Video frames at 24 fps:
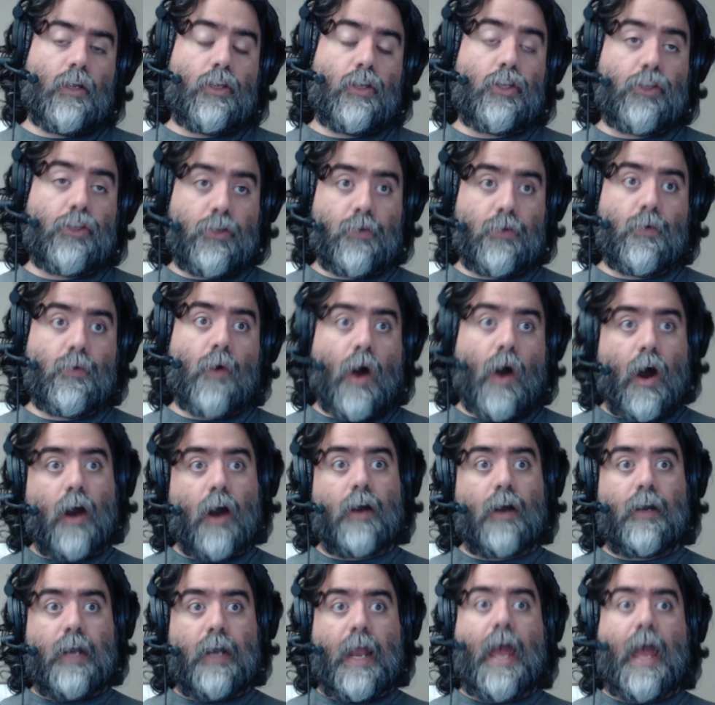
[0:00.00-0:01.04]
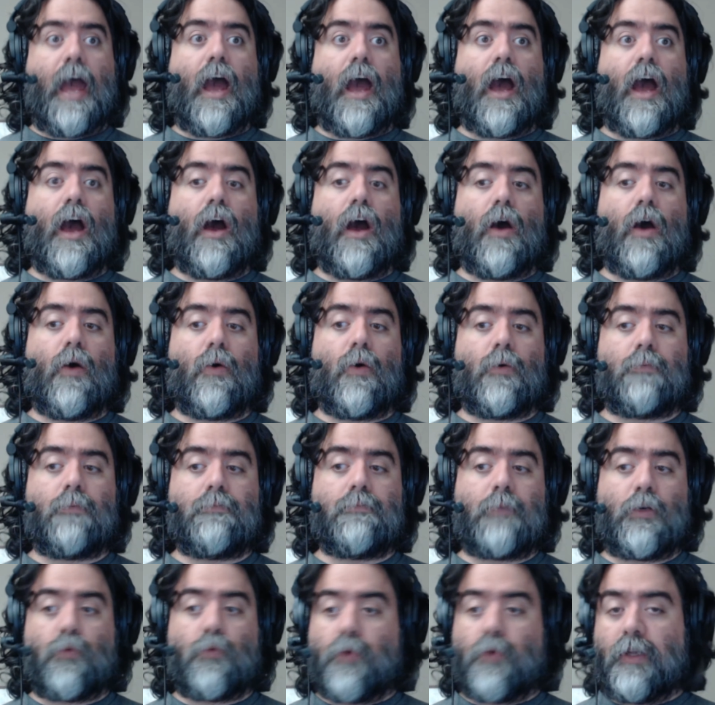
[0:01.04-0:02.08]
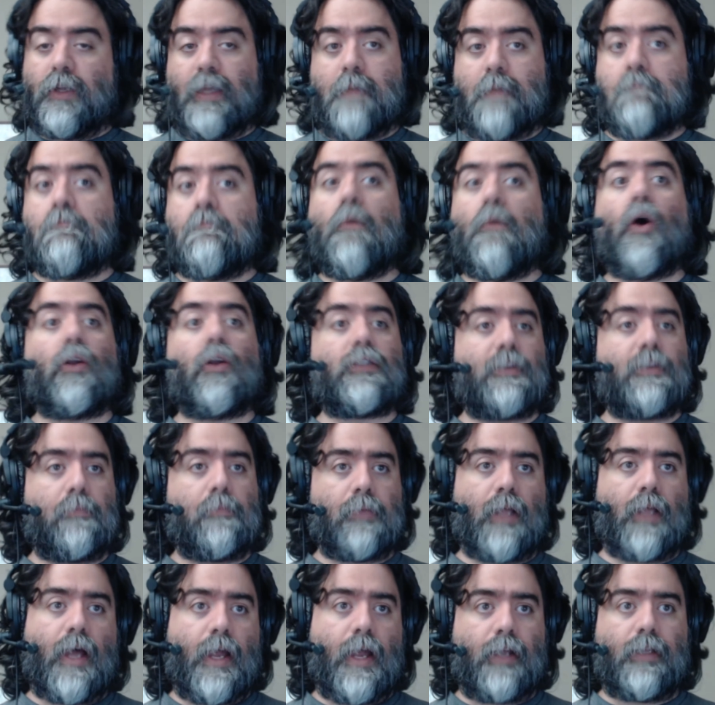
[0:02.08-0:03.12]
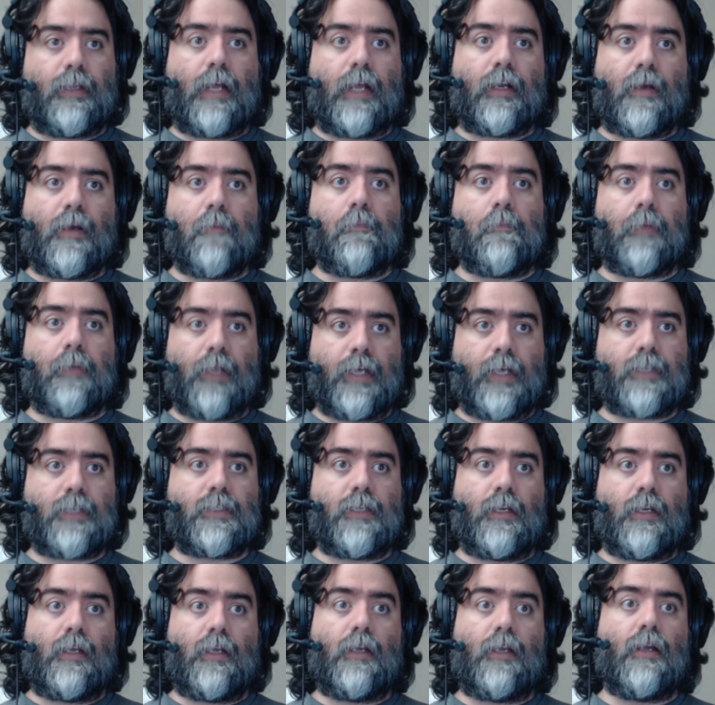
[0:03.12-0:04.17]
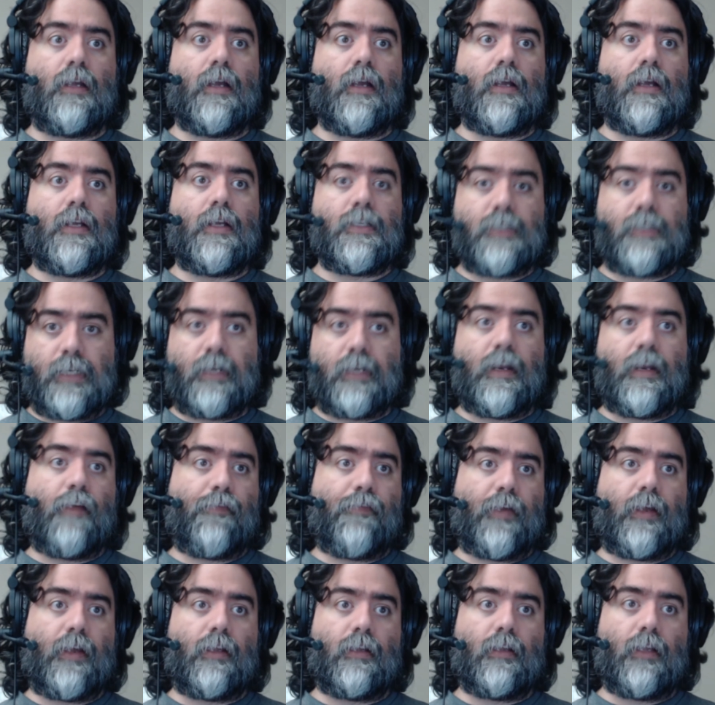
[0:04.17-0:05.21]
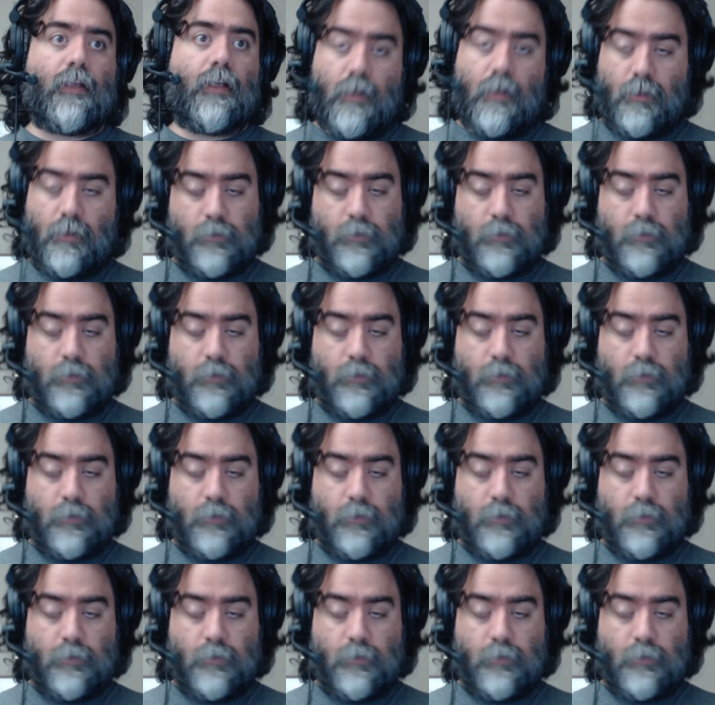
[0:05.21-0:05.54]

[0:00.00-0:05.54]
You are now really multiplying that complexity significantly.